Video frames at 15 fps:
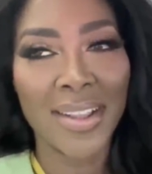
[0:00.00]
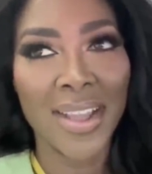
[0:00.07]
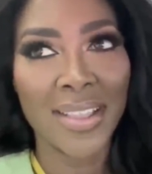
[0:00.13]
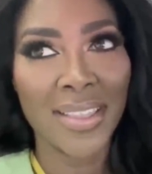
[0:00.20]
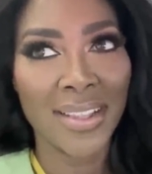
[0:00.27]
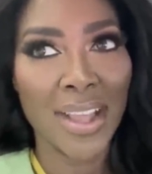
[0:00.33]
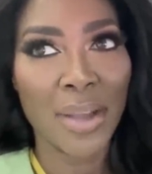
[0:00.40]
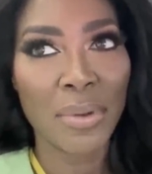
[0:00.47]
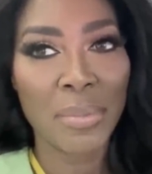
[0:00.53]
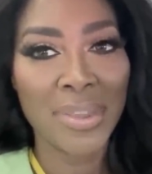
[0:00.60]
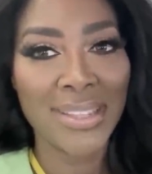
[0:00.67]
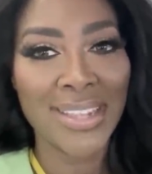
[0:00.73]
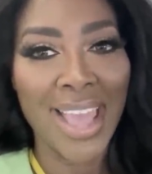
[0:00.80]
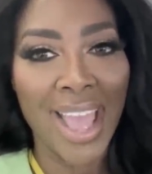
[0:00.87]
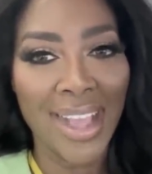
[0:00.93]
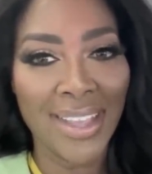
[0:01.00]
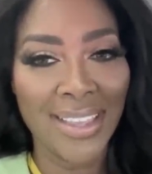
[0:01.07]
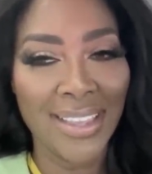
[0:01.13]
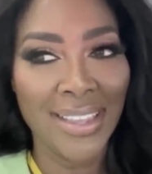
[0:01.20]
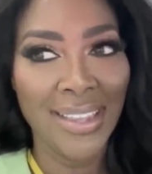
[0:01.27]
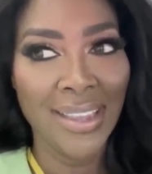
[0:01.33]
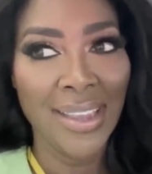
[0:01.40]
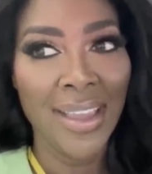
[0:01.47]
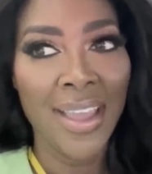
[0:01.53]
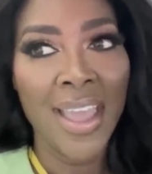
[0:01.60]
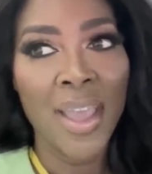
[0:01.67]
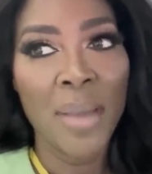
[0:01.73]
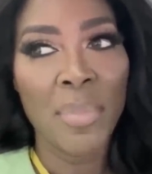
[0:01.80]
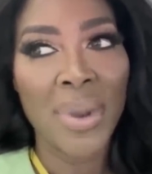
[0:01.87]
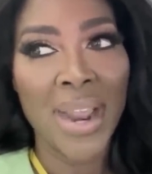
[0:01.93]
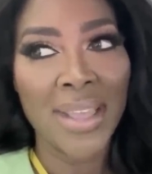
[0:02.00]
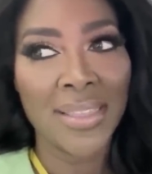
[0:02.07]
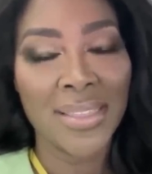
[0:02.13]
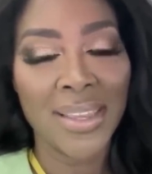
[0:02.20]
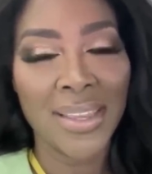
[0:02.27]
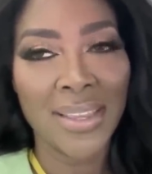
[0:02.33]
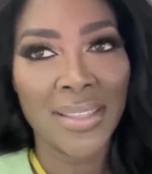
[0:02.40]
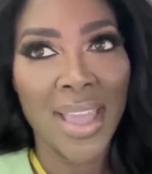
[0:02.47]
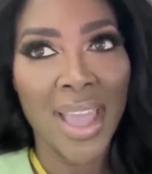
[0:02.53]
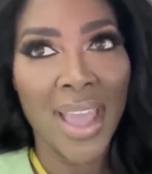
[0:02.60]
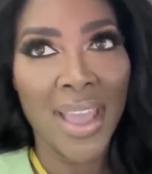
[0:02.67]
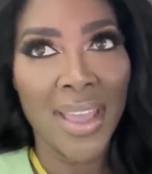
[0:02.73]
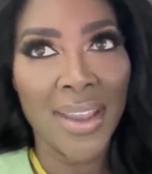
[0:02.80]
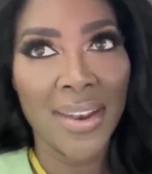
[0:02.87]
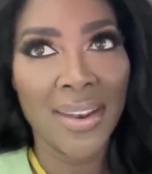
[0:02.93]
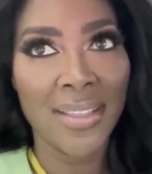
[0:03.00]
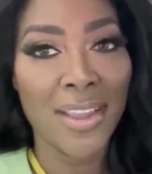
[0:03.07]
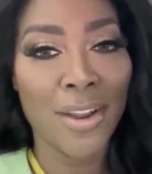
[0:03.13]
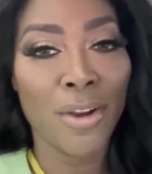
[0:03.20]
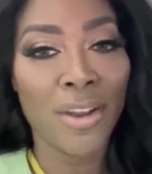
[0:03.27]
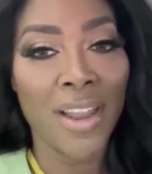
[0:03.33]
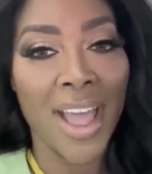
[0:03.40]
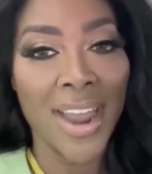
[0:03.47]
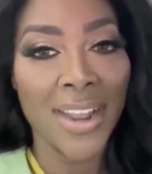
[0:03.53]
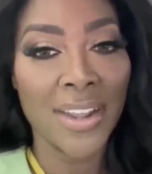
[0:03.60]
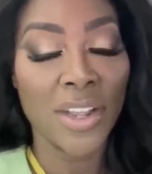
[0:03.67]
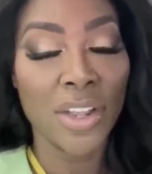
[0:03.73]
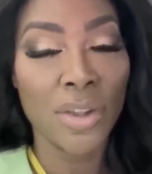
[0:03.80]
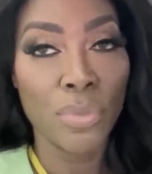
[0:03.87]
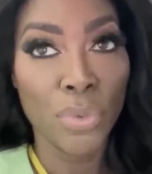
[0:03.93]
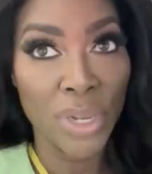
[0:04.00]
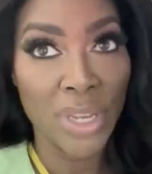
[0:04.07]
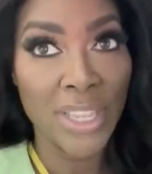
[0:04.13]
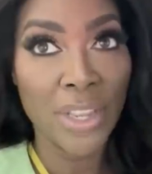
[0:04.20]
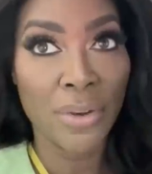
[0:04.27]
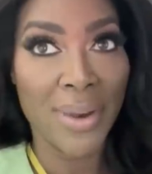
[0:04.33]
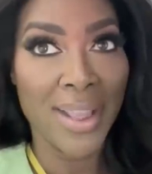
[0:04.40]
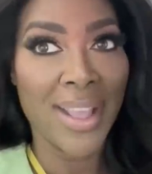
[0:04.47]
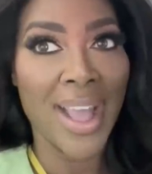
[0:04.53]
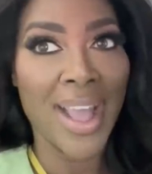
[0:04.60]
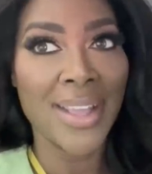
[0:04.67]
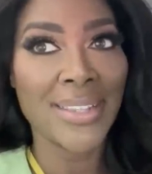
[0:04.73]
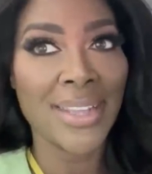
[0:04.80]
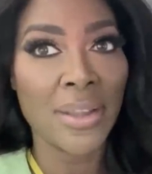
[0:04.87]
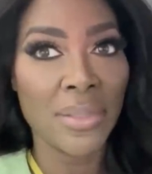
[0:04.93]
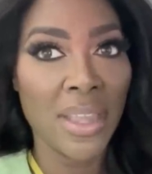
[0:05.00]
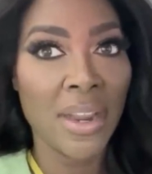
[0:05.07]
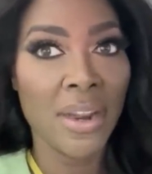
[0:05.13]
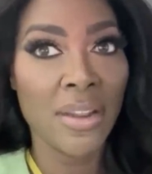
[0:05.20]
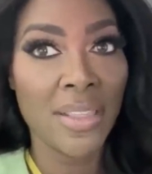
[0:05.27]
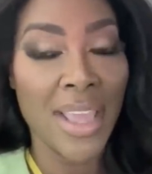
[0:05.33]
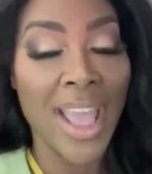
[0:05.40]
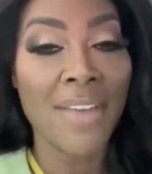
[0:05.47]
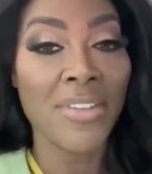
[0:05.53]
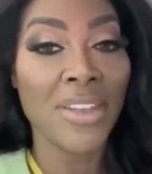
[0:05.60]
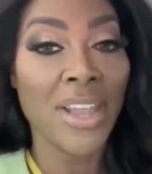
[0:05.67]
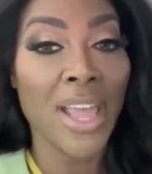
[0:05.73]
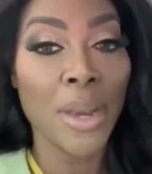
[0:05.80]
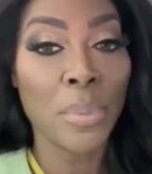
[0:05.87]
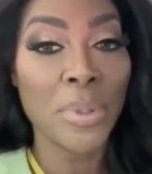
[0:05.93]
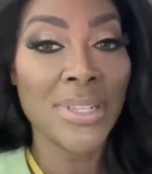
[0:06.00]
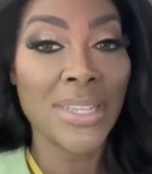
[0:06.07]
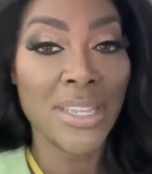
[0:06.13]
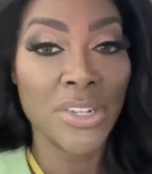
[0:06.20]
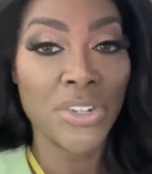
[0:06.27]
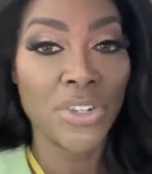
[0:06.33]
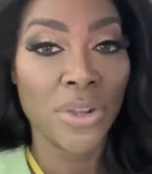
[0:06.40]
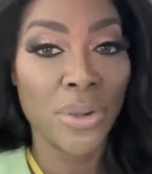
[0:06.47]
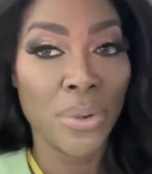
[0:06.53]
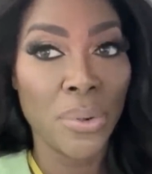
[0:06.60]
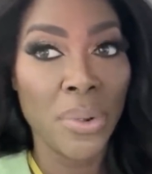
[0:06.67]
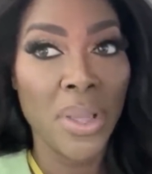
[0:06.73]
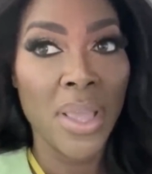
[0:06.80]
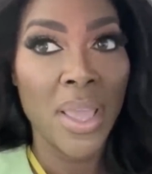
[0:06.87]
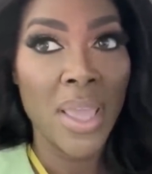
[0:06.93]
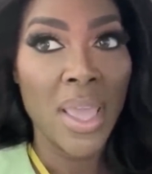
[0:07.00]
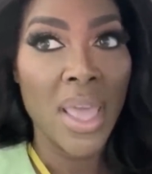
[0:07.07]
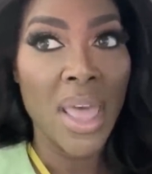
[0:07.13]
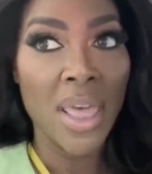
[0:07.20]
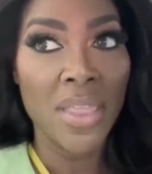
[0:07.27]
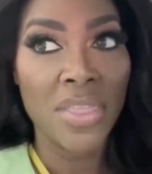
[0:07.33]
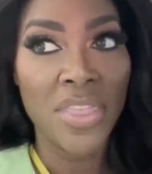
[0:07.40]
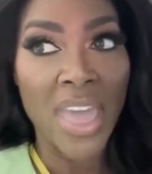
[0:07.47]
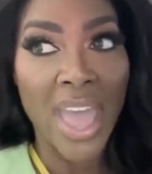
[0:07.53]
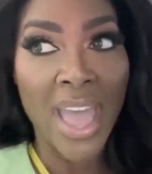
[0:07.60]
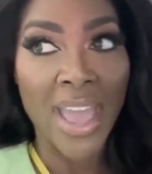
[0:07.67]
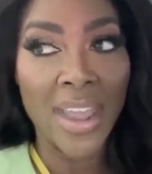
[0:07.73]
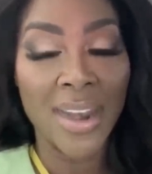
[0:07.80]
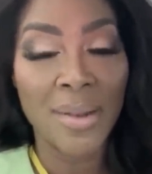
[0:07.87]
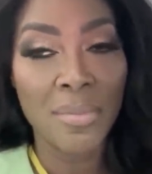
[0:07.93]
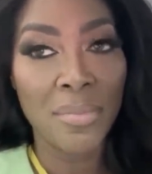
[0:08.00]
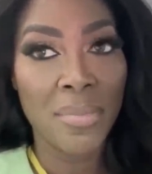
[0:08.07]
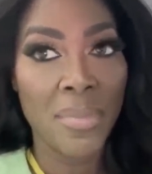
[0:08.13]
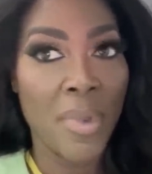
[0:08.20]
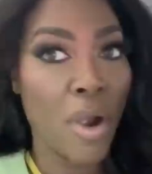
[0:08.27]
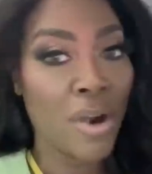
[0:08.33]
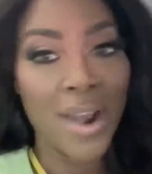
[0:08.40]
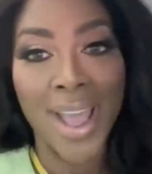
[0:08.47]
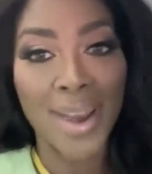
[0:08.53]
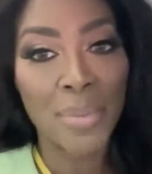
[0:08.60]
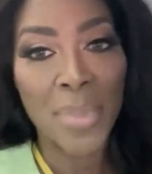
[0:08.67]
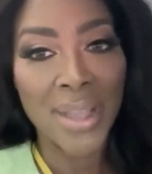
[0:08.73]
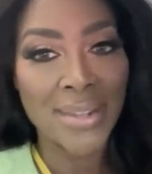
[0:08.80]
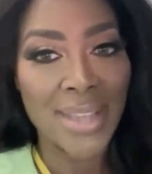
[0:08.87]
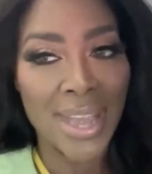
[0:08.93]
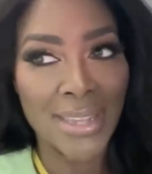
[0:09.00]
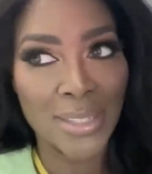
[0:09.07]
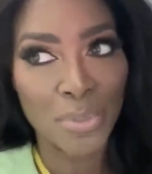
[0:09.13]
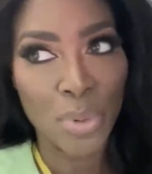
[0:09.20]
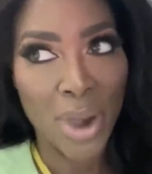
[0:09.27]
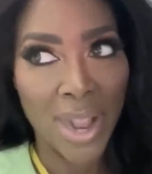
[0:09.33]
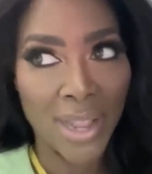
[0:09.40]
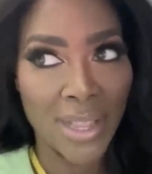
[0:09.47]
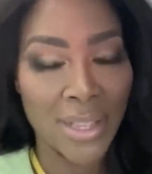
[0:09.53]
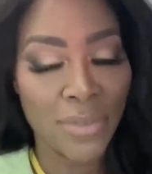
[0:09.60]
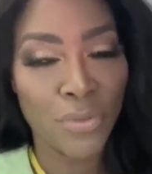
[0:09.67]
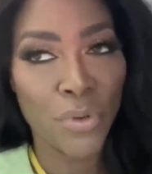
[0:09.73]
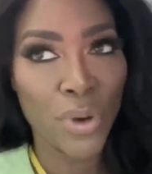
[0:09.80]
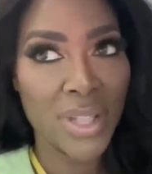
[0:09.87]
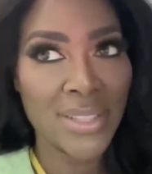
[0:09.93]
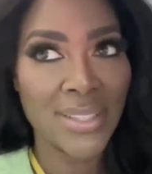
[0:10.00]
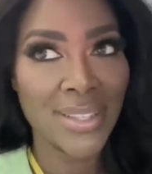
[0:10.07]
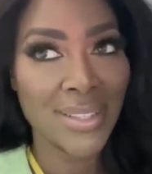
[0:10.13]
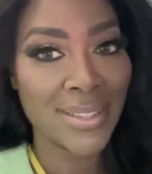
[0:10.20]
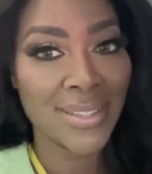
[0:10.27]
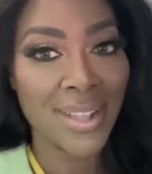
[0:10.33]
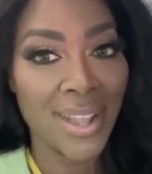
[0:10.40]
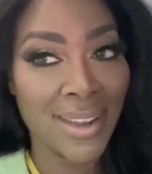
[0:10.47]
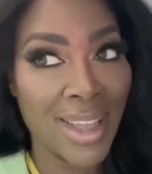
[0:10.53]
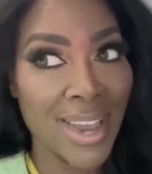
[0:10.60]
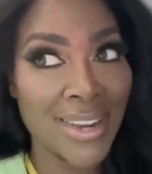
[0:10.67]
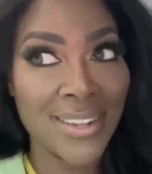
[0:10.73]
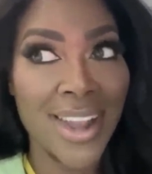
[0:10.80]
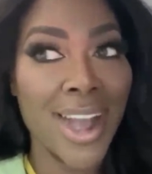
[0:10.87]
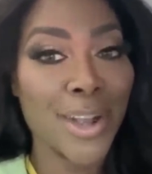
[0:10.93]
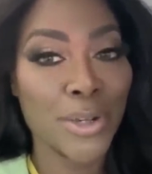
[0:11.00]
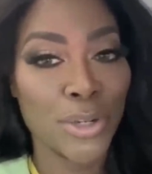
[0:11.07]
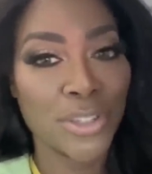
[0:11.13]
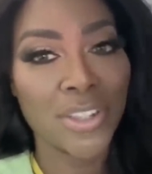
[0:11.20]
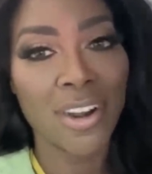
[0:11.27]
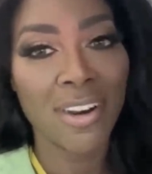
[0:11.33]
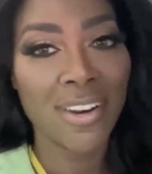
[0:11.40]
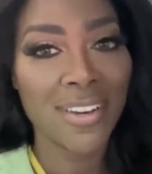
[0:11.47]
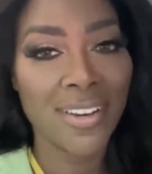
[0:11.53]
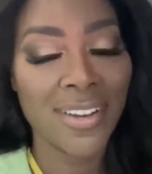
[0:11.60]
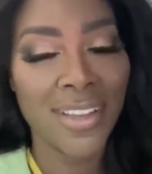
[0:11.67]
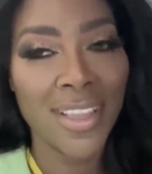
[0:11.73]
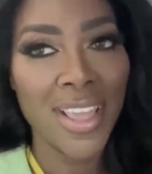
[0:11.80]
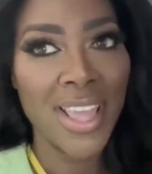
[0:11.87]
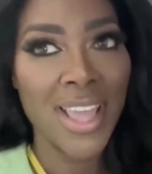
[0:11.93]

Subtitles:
I think that would be tacky, but I think that there are a lot of really great guys out there that have a lot of potential that are not in my tax bracket. For instance, a lot of doctors aren't.